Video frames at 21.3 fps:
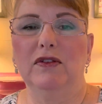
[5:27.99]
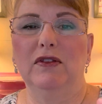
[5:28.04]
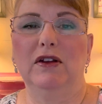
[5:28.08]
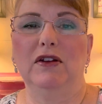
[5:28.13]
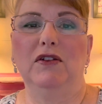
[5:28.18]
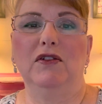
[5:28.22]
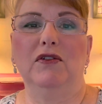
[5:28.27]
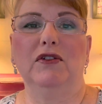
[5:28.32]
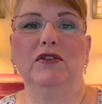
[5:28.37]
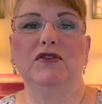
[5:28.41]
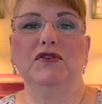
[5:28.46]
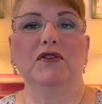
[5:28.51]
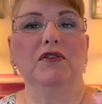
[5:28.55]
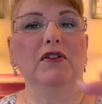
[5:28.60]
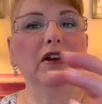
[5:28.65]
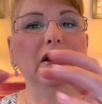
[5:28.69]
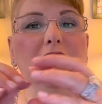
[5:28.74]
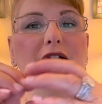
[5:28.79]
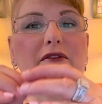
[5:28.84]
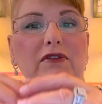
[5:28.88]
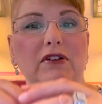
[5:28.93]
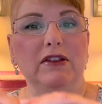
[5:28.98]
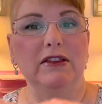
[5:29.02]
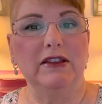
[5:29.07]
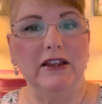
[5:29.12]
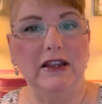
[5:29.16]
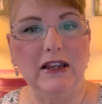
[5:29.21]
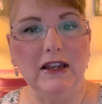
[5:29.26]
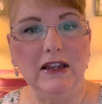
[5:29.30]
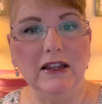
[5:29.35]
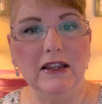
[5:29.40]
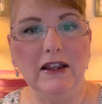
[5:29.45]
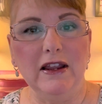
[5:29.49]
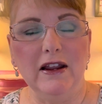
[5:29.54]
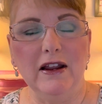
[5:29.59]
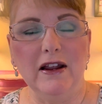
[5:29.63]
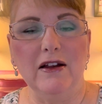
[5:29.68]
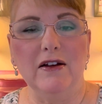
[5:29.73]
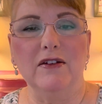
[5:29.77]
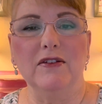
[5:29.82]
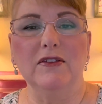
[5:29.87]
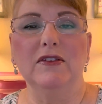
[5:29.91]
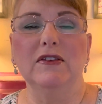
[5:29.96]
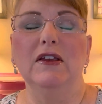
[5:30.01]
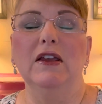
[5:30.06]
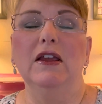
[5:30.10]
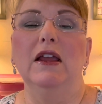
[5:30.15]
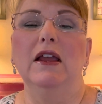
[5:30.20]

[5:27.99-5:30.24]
then you're insuring everything in the house,